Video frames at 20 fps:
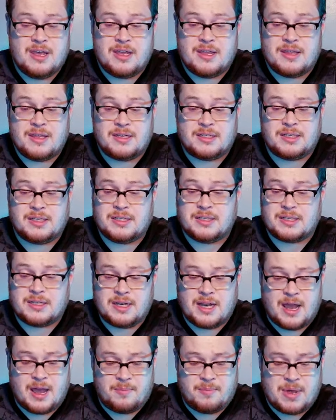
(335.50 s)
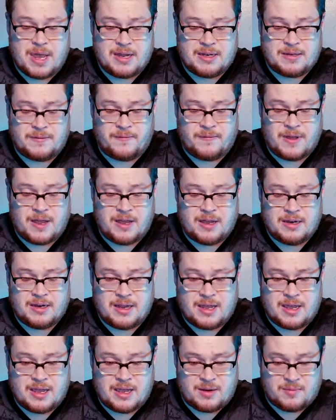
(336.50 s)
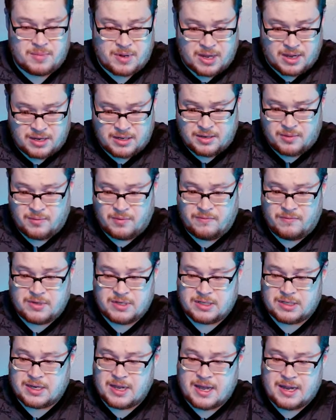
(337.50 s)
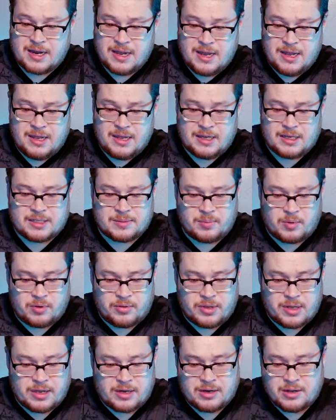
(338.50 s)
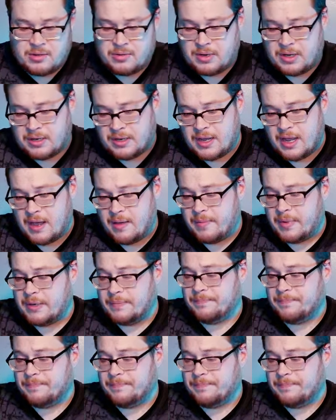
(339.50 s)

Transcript: this is not bad to find. And behind it, we've just got Explore the Unknown, Uncommon.